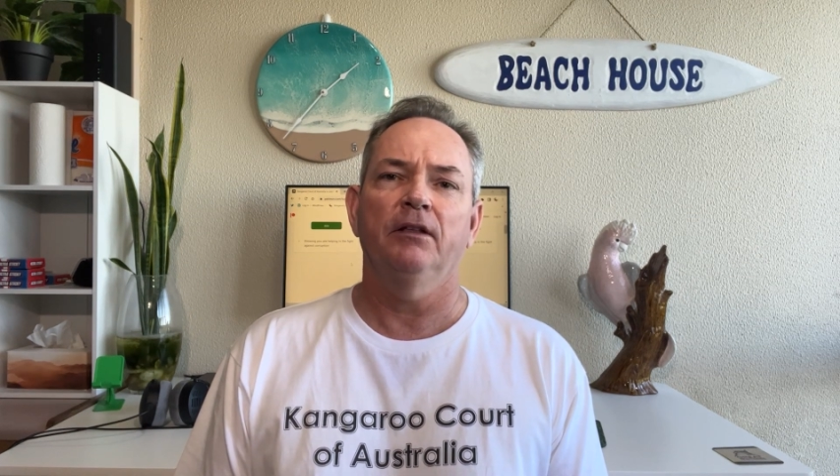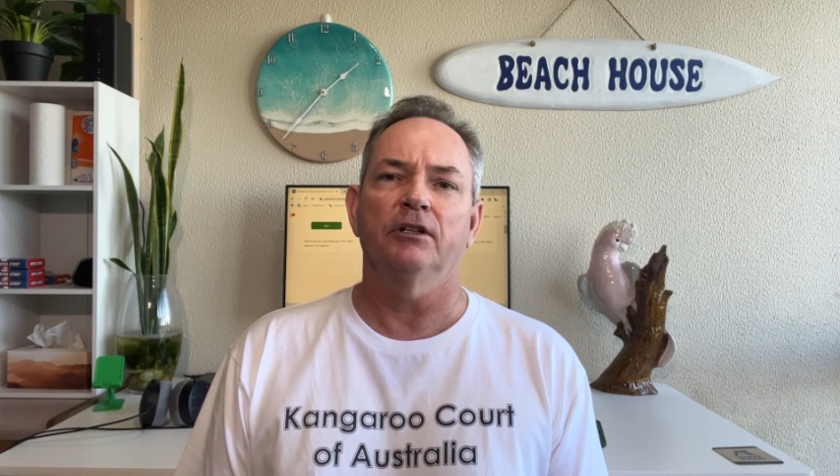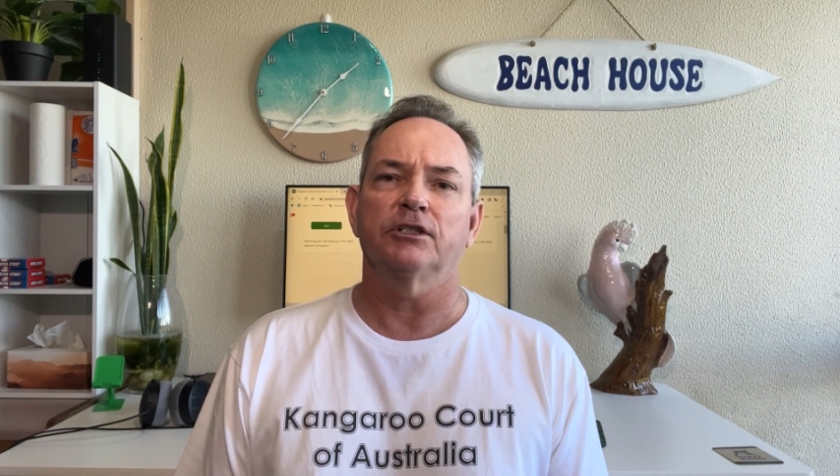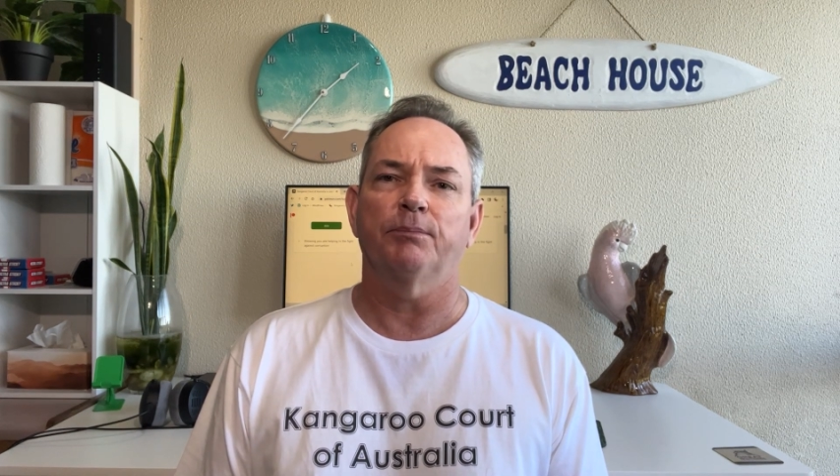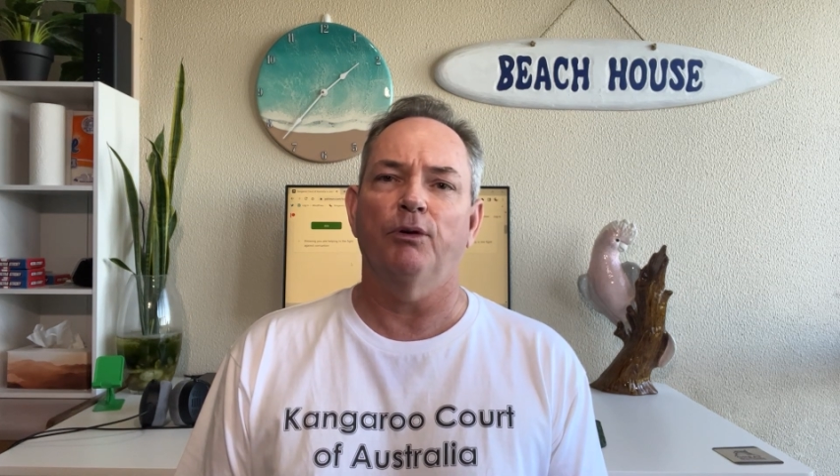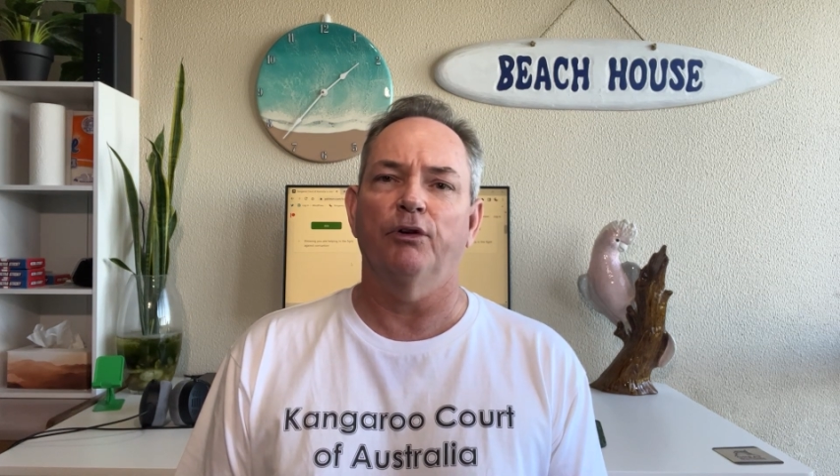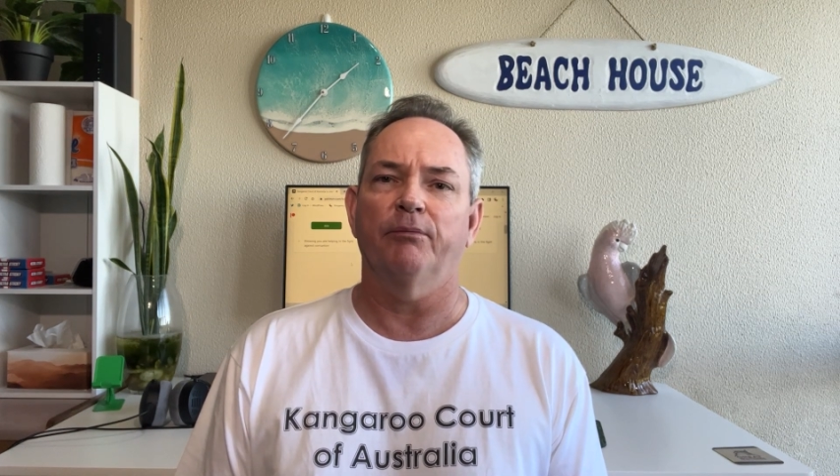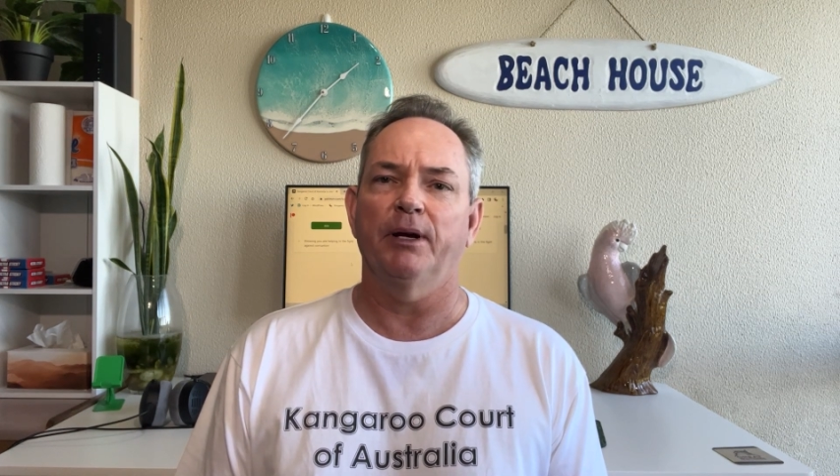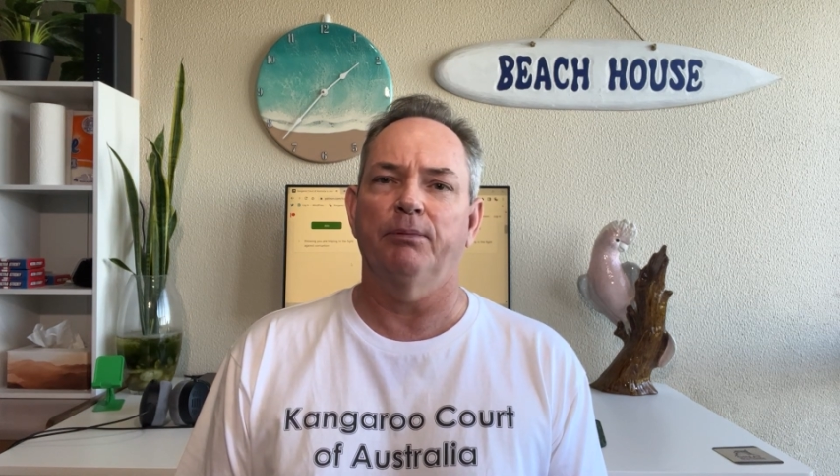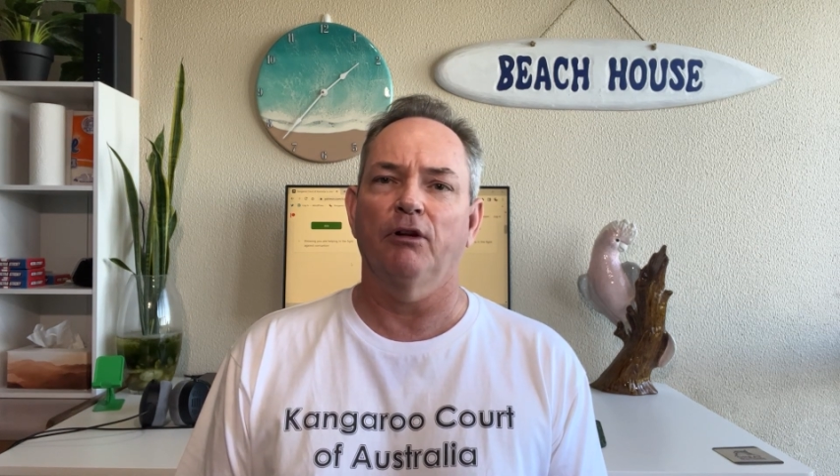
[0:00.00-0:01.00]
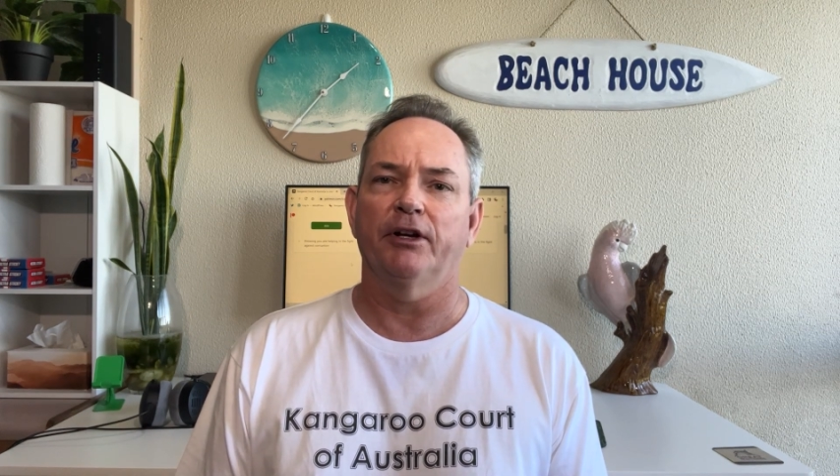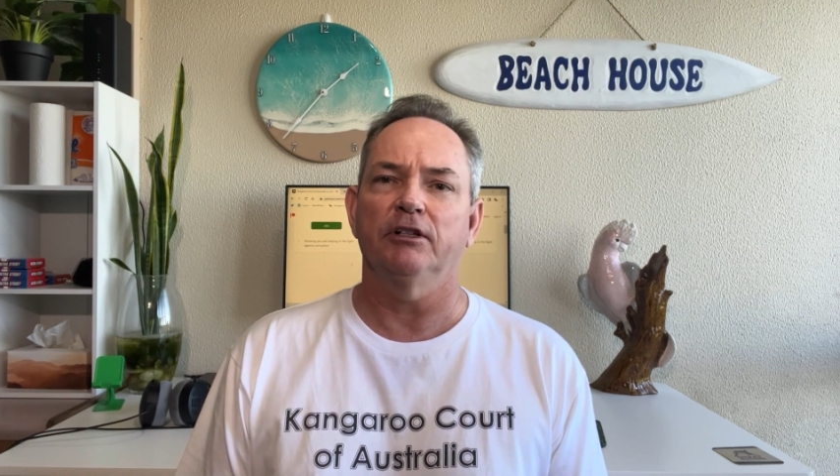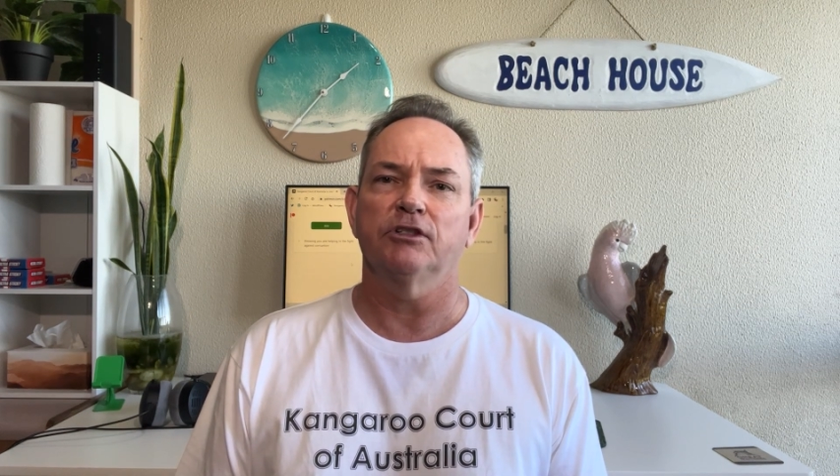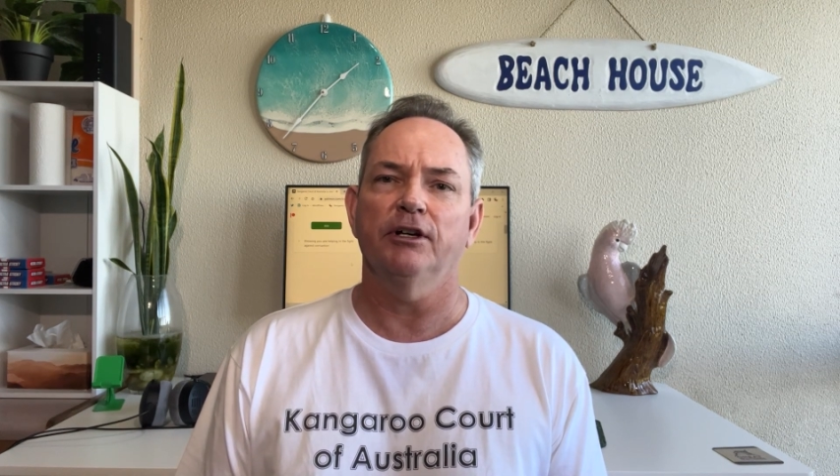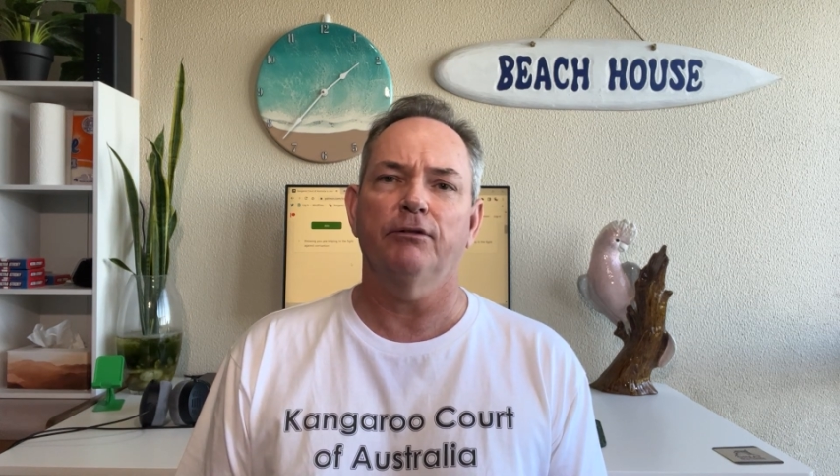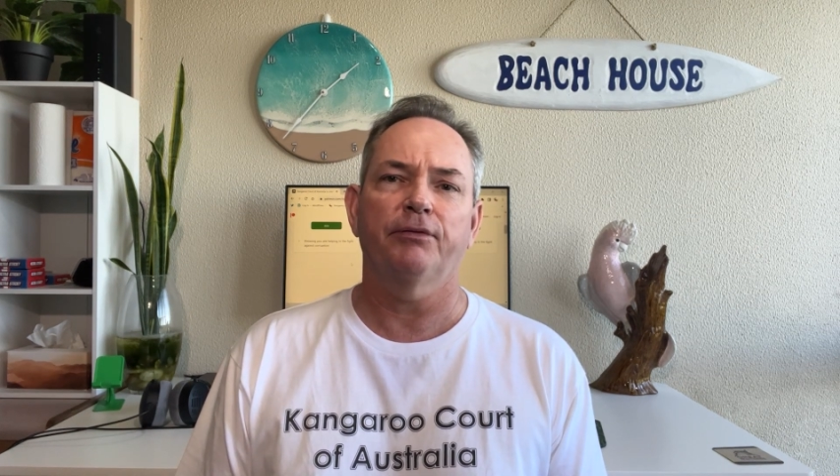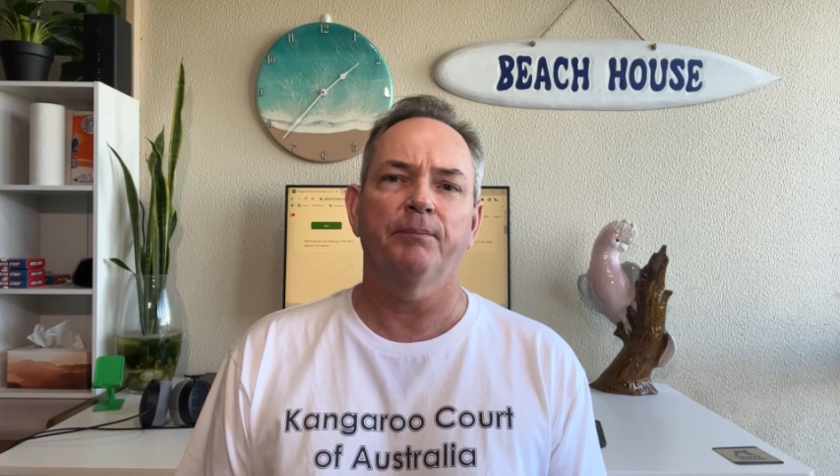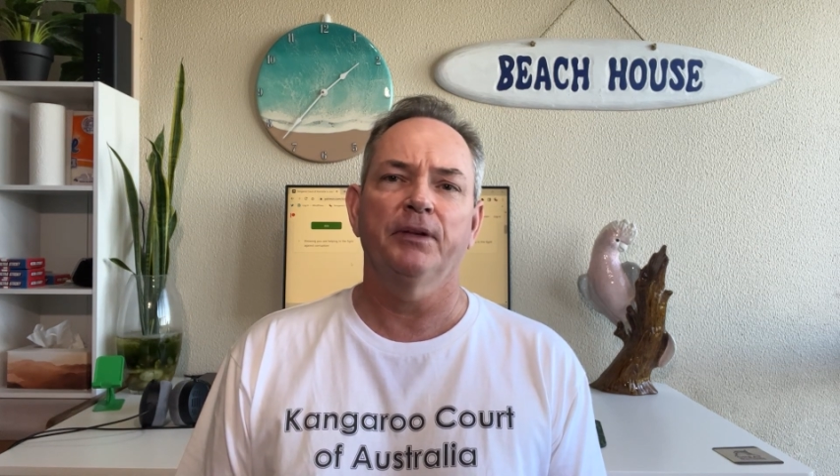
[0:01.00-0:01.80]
the support of people like yourself.